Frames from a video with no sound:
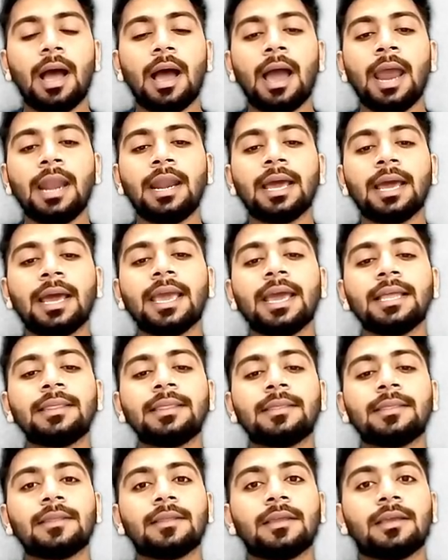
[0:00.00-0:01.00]
and
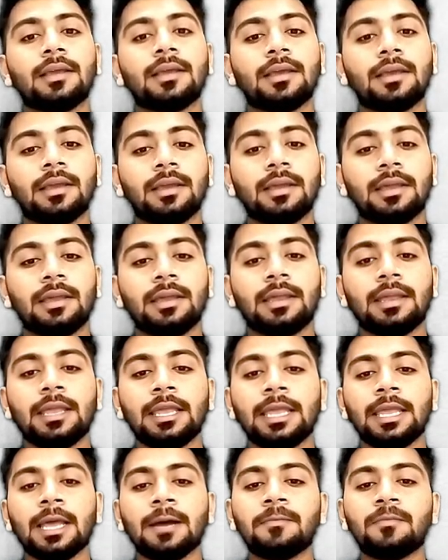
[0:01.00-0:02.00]
again
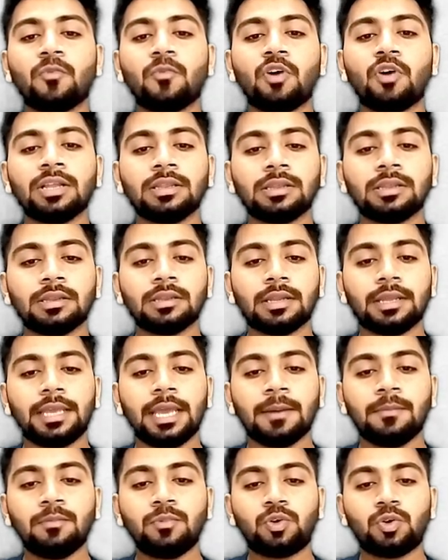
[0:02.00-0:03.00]
M1,
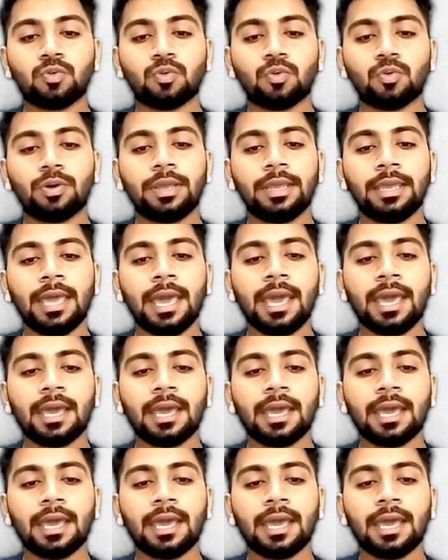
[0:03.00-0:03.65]
M2, A,